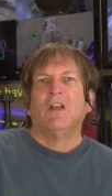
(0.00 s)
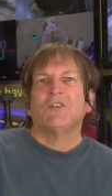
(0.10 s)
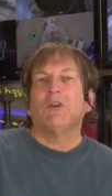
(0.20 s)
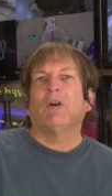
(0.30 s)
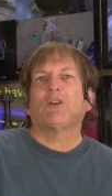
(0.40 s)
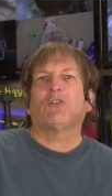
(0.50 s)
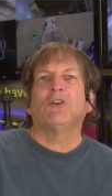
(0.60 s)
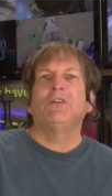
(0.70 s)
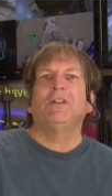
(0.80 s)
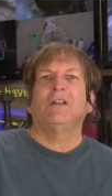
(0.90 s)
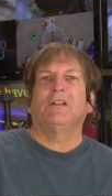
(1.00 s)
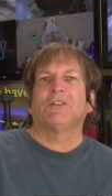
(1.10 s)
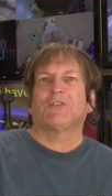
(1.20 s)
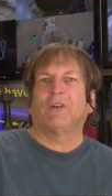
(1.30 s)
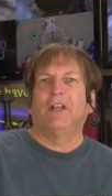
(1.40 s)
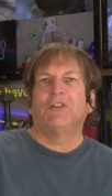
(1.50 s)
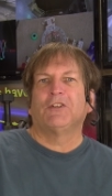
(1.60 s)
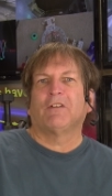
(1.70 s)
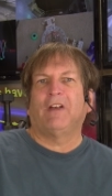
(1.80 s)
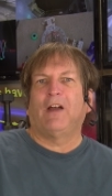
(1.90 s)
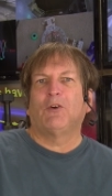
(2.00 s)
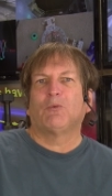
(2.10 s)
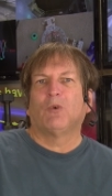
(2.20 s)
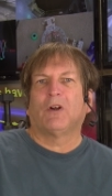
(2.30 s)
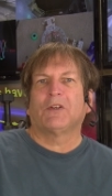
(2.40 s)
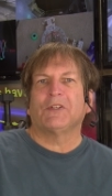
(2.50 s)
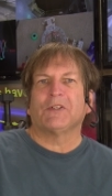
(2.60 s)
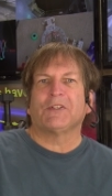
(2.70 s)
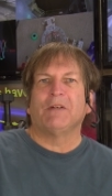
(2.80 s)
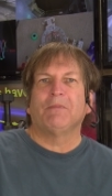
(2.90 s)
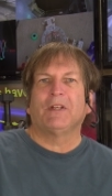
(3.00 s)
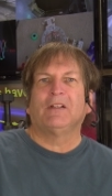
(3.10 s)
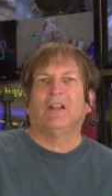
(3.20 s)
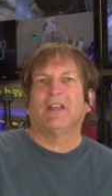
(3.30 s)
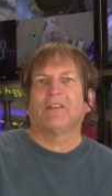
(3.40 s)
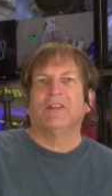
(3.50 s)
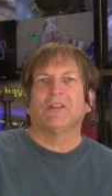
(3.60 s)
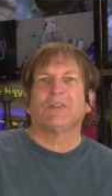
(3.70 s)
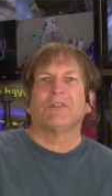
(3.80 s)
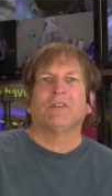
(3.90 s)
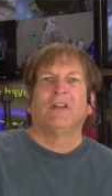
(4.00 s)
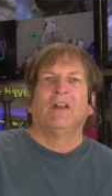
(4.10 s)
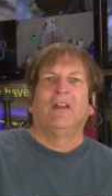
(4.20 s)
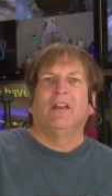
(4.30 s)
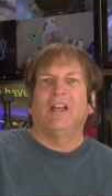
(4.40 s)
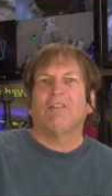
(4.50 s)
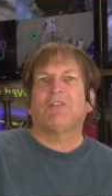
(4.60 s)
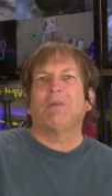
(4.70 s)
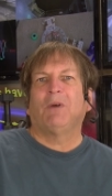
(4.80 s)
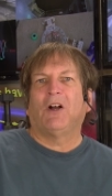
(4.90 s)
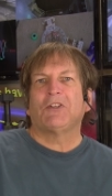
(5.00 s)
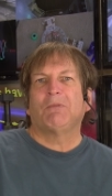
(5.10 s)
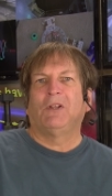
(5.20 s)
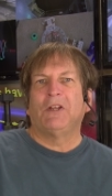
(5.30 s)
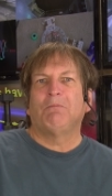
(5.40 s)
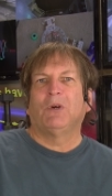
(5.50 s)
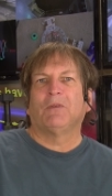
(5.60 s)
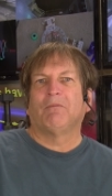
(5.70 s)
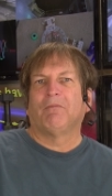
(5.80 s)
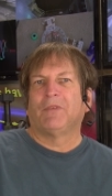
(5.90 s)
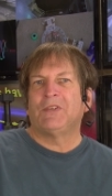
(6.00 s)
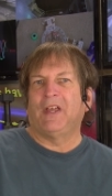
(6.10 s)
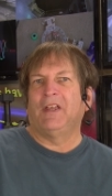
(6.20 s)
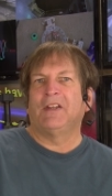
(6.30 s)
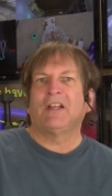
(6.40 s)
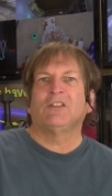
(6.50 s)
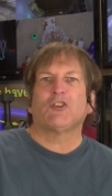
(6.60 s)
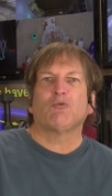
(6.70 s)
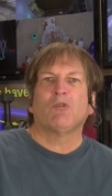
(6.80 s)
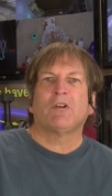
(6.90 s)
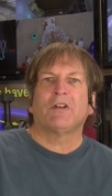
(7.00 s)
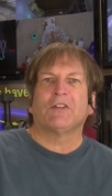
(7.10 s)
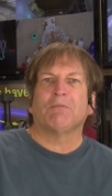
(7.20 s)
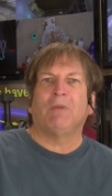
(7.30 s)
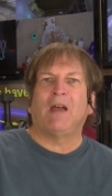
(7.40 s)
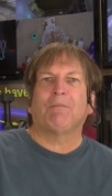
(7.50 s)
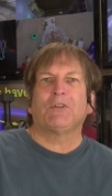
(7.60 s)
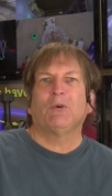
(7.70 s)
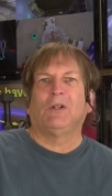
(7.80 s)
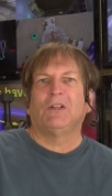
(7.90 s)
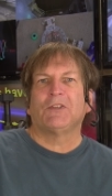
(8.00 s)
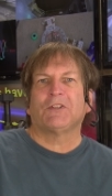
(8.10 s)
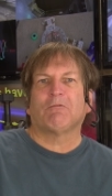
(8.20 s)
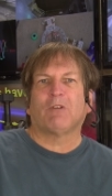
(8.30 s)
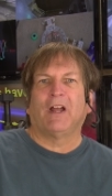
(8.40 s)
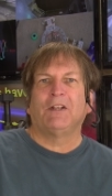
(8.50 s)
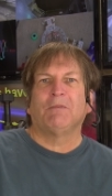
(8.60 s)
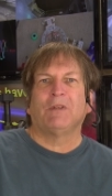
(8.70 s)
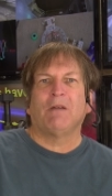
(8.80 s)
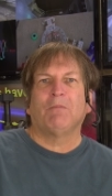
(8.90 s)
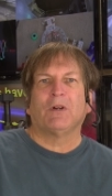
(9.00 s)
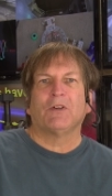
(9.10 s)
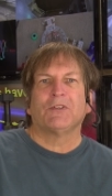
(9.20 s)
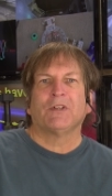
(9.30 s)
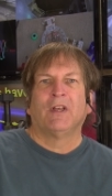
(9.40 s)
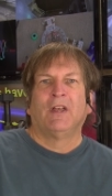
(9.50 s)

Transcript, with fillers: So a crude illustration of how it works is something like this. Every possible input, say an English word, is mapped to a list of random numbers,